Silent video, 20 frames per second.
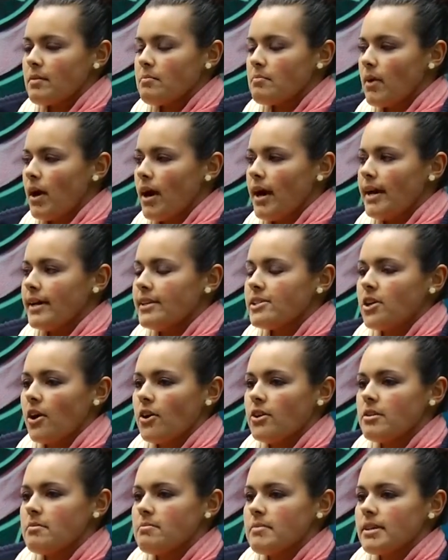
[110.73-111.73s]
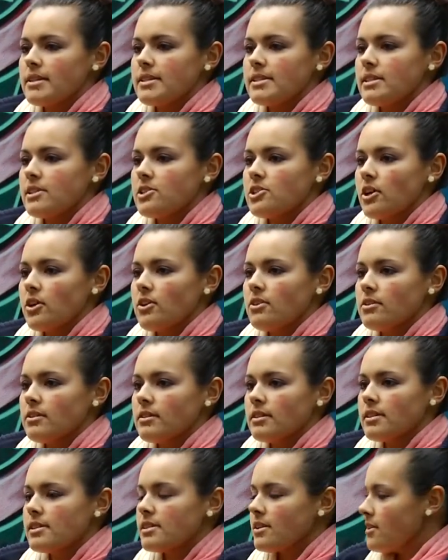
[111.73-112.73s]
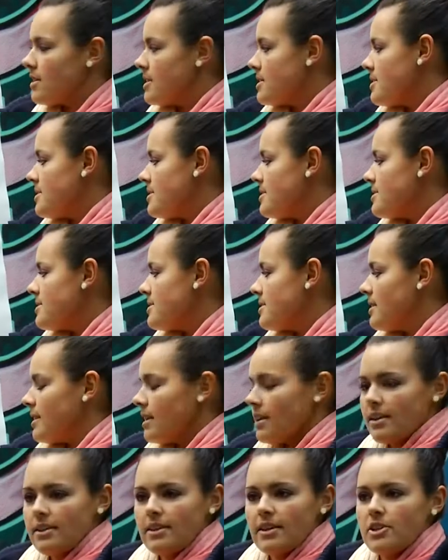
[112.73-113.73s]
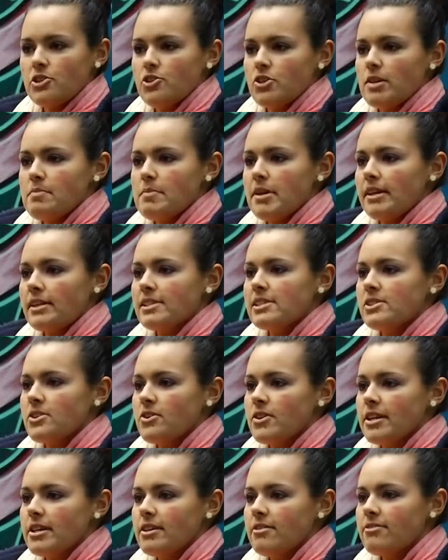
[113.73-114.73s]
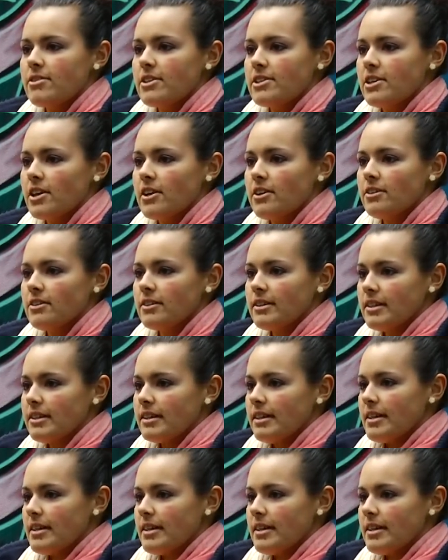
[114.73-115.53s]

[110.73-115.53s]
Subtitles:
My totem is the turtle, so this is a dreaming story of the turtle